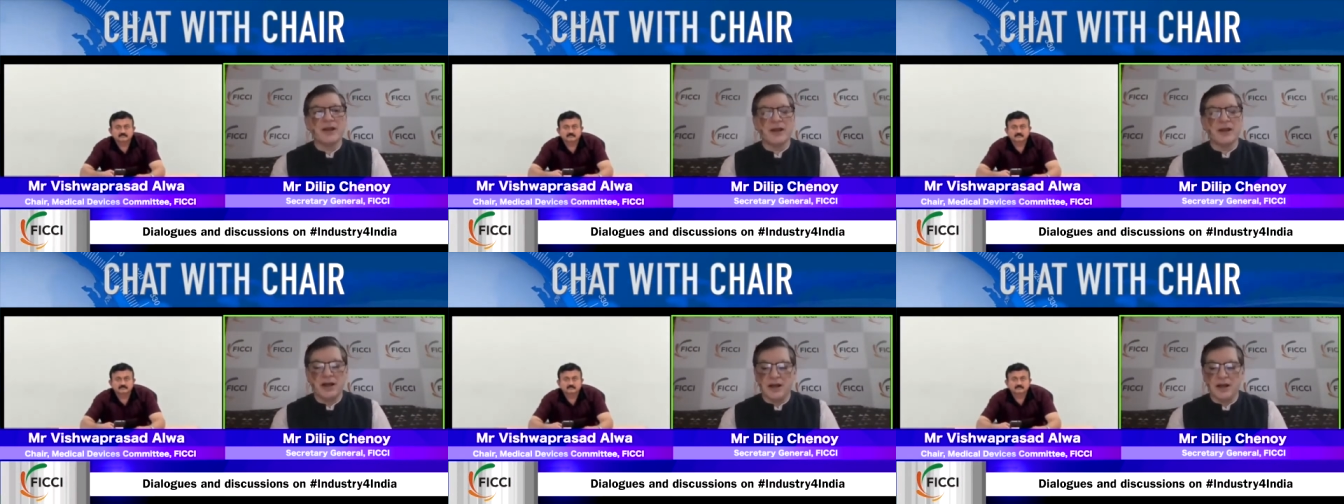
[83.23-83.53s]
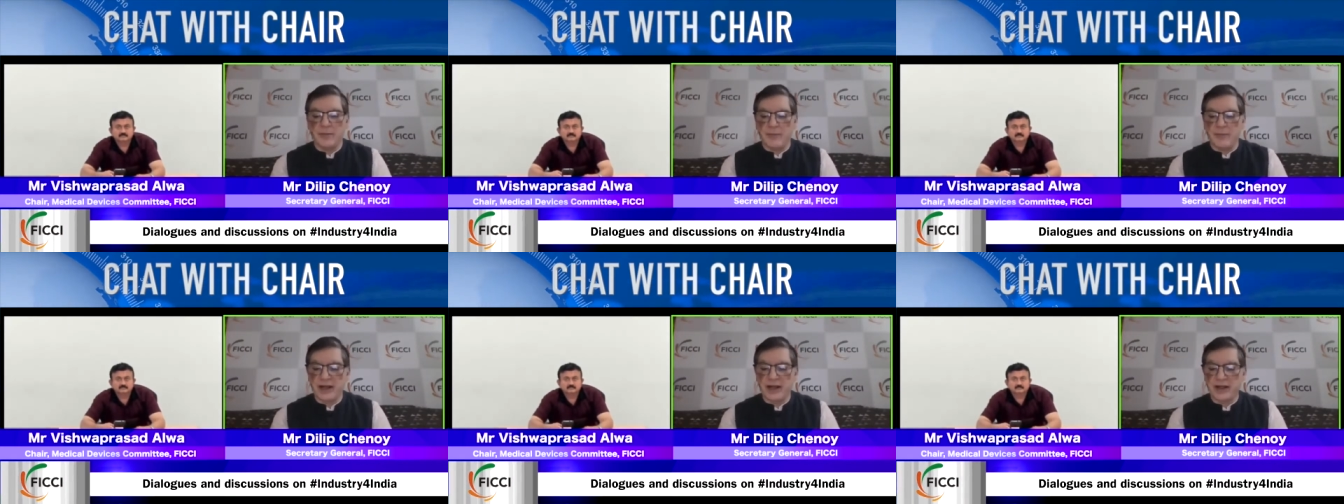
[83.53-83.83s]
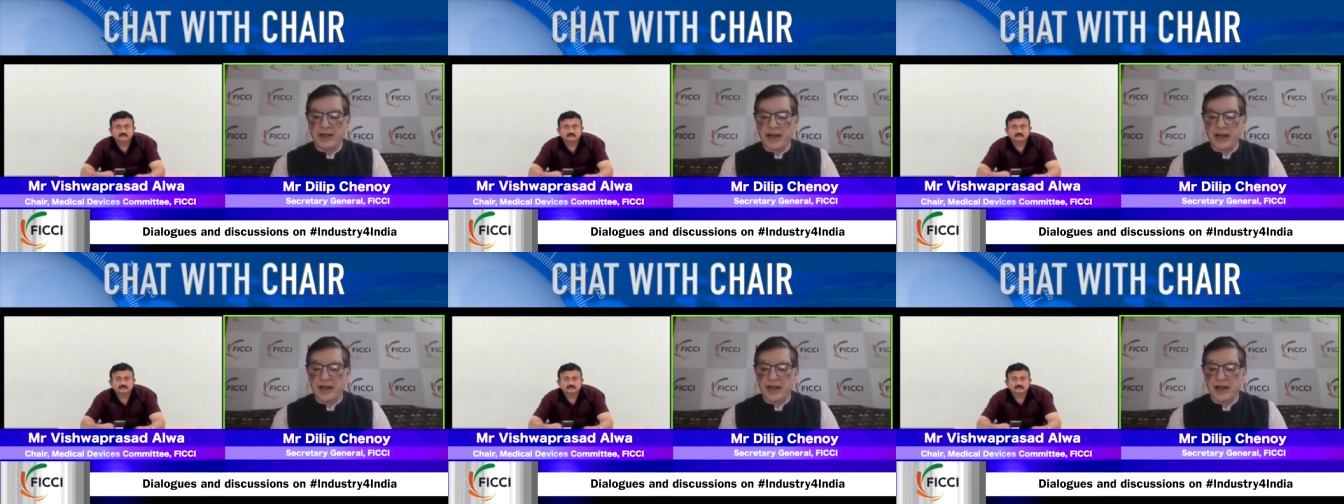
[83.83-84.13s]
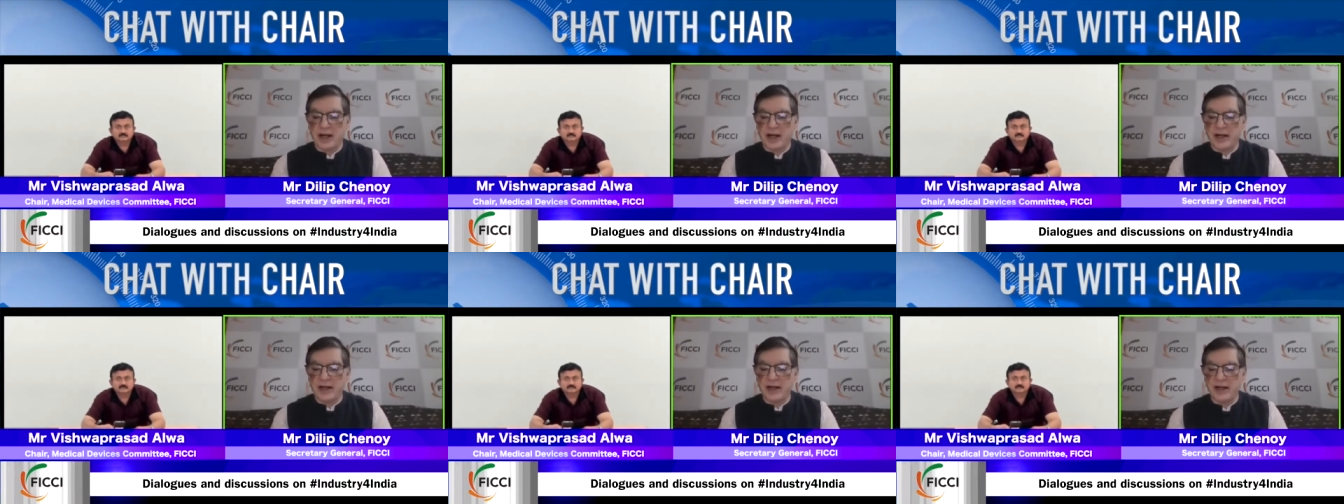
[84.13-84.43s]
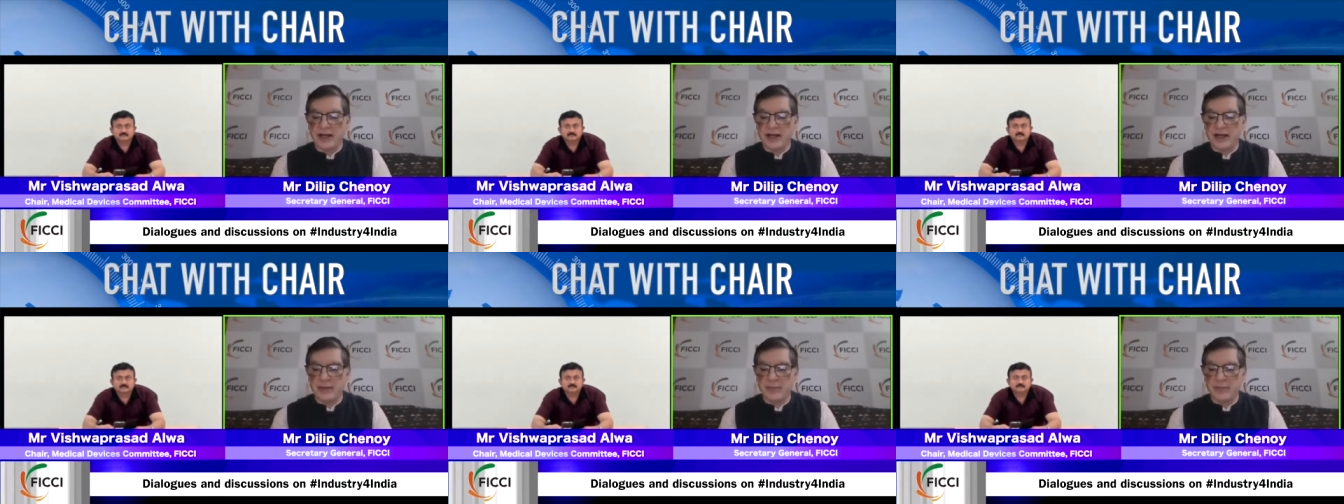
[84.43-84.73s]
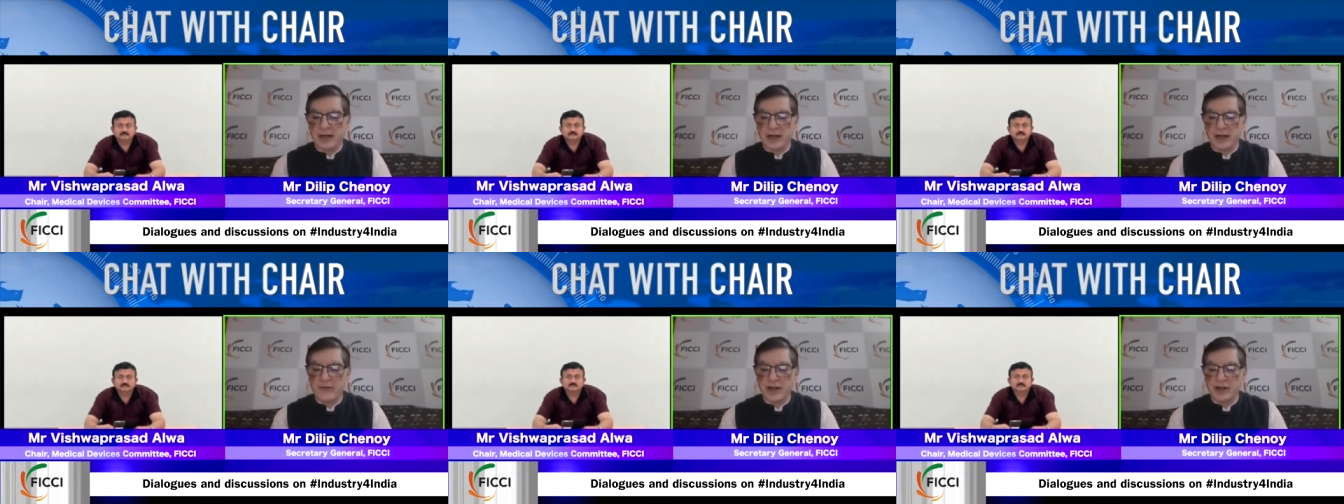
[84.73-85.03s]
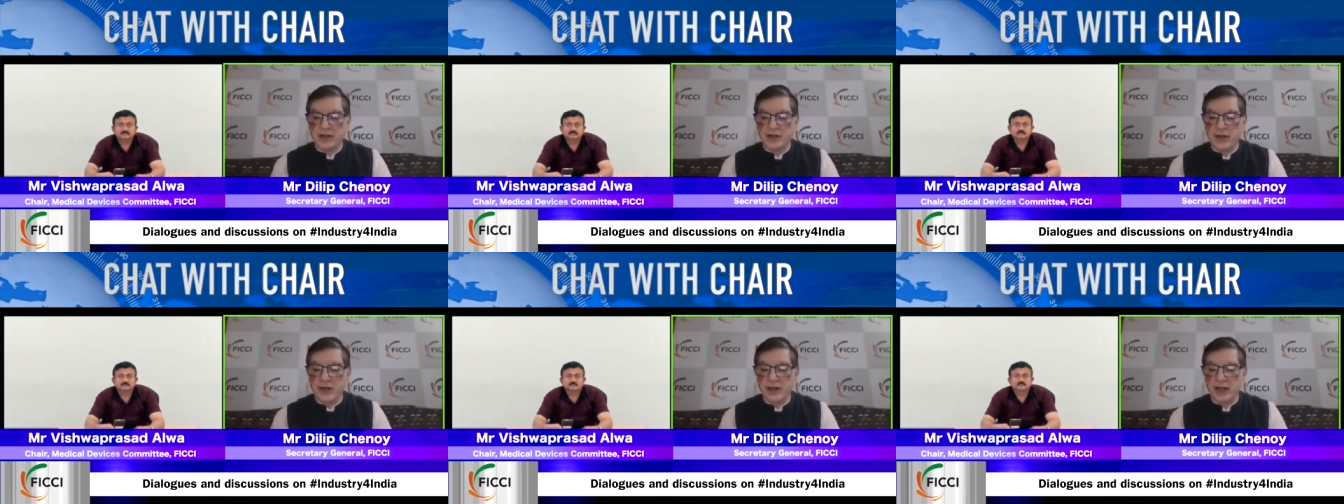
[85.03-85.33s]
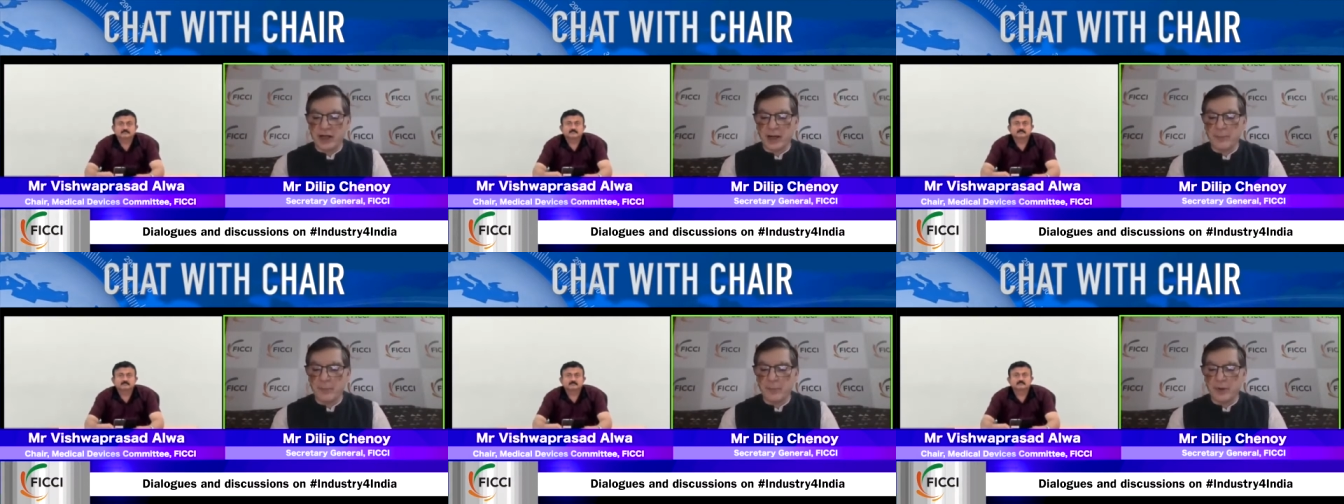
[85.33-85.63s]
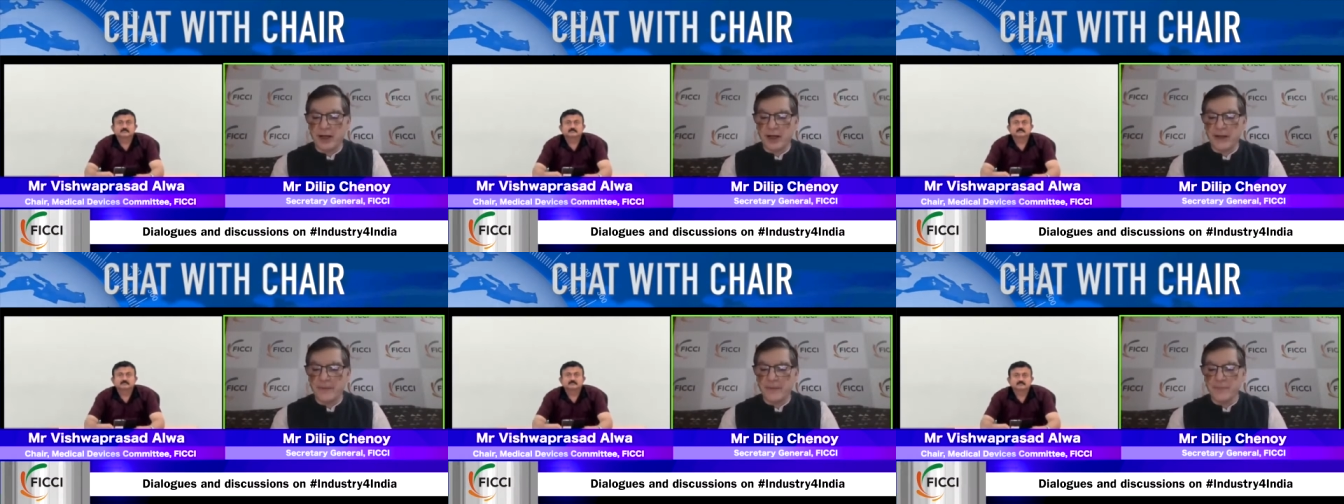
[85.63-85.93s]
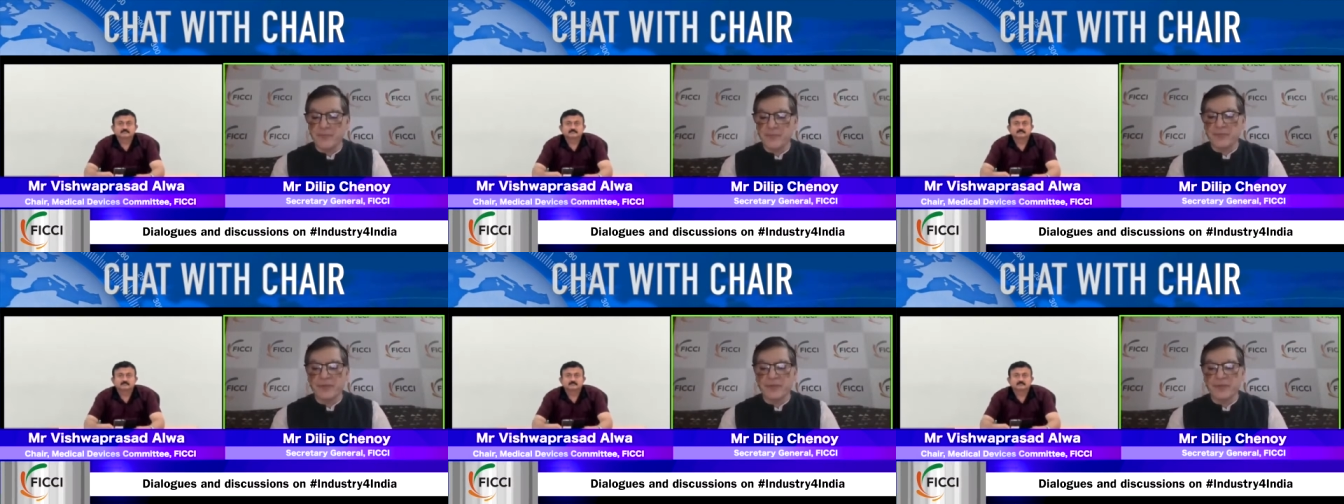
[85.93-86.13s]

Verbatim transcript: uh, medtech R&D and manufacturing company.